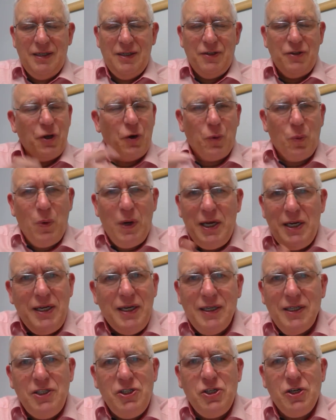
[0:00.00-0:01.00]
They're
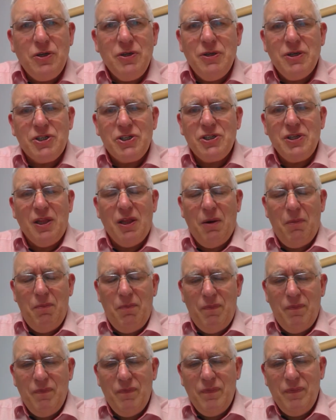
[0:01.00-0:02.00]
waiting in Jerusalem.
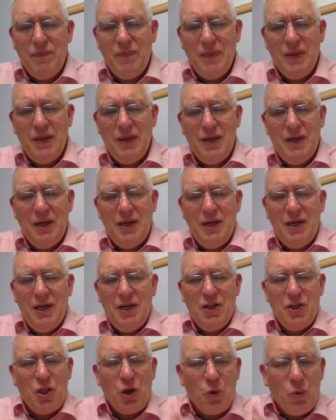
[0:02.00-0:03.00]

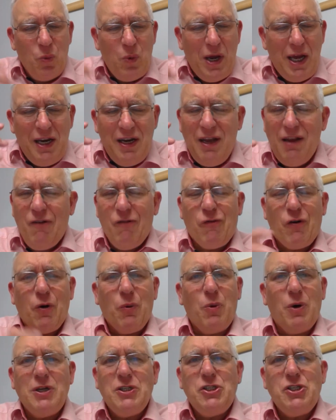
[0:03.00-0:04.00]
They're waiting for
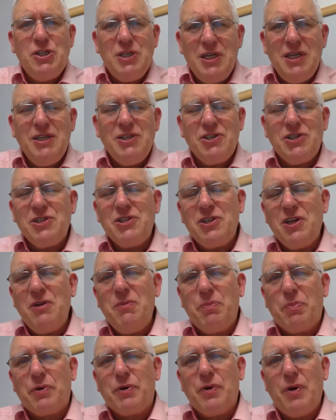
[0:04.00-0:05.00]
what Jesus
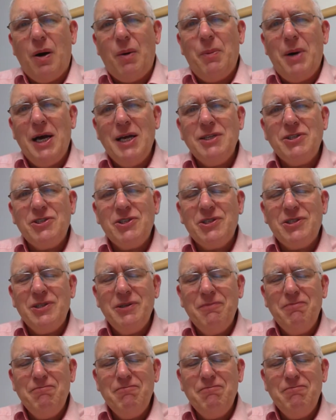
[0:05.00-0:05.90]
had promised.